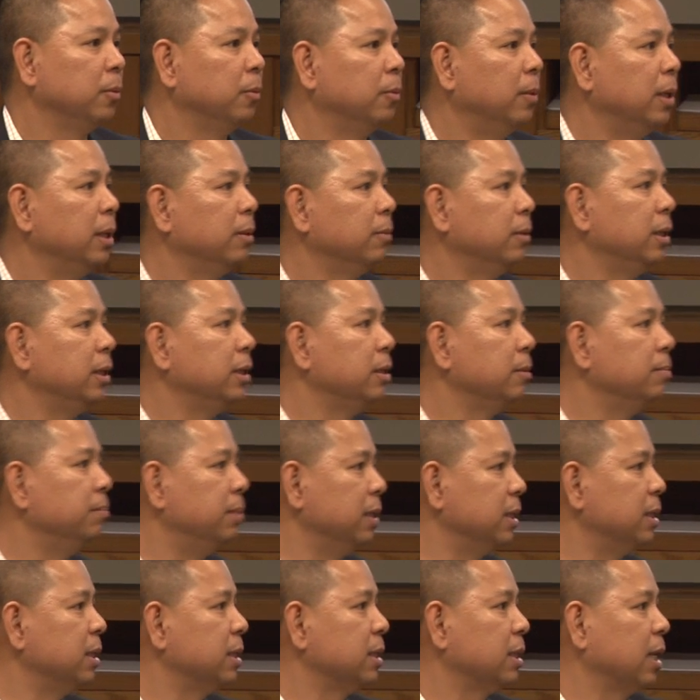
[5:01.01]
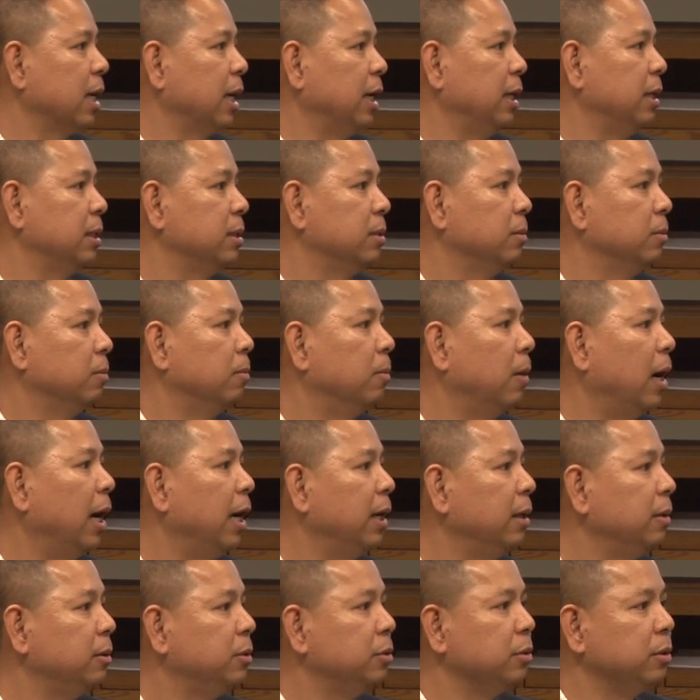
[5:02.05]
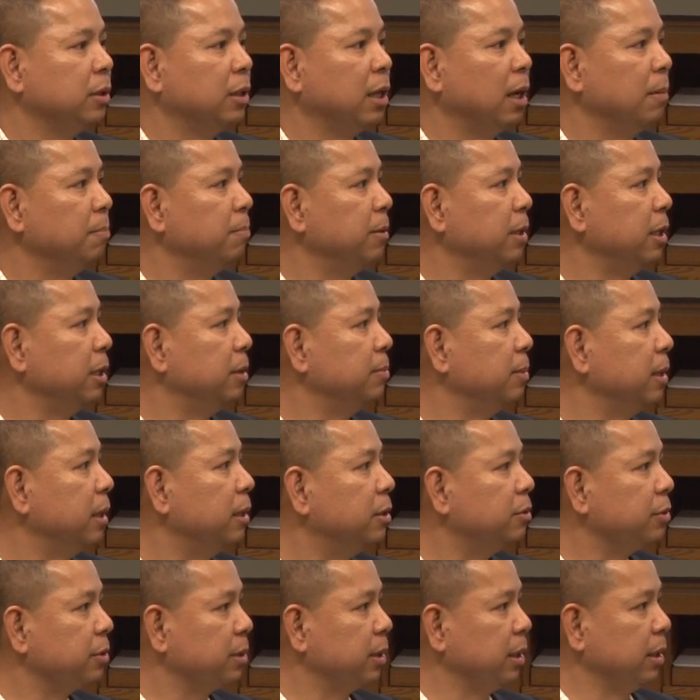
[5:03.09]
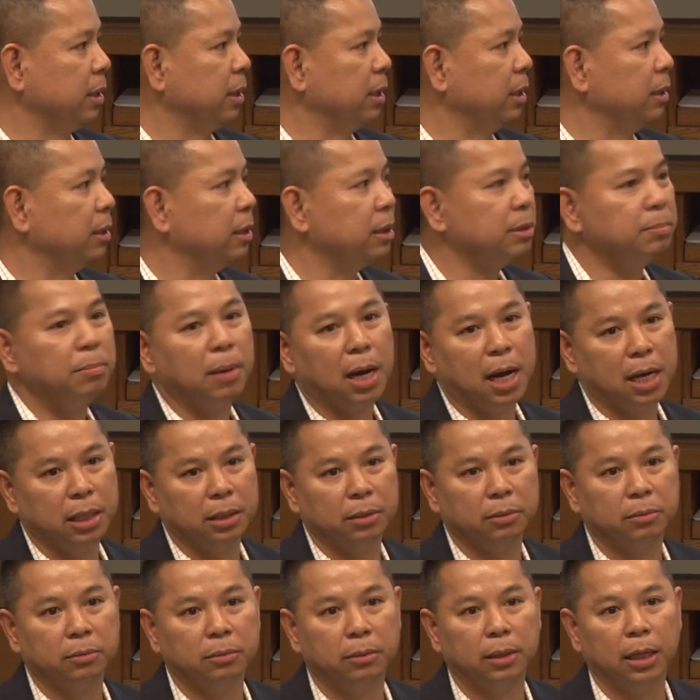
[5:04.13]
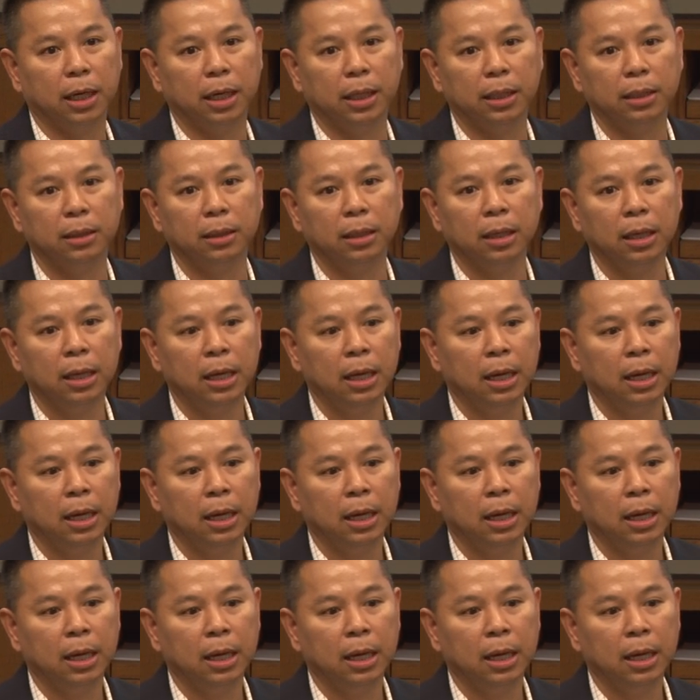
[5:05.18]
what, what is the business case? Why should companies be interested in this model, right?